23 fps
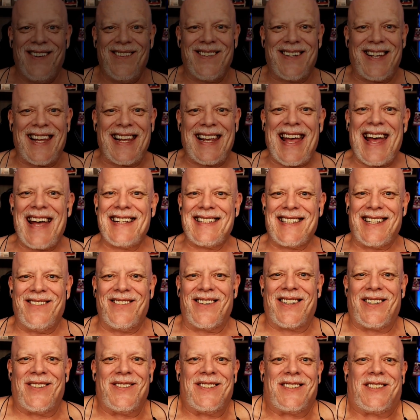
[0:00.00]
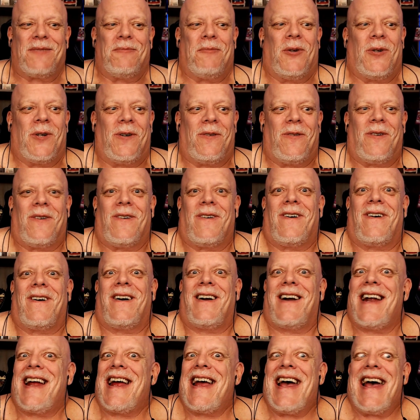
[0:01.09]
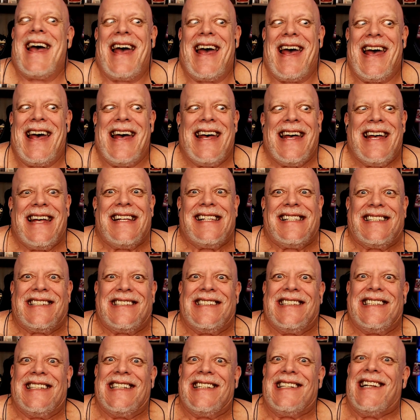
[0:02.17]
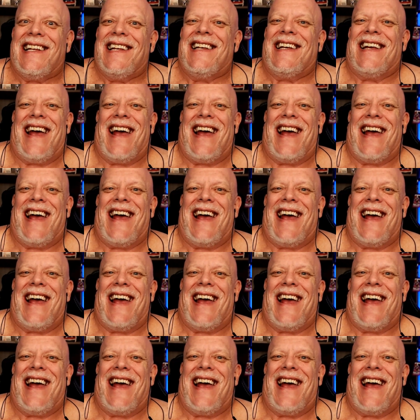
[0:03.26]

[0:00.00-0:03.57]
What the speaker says: Okay guys, here we go with some more wrestling.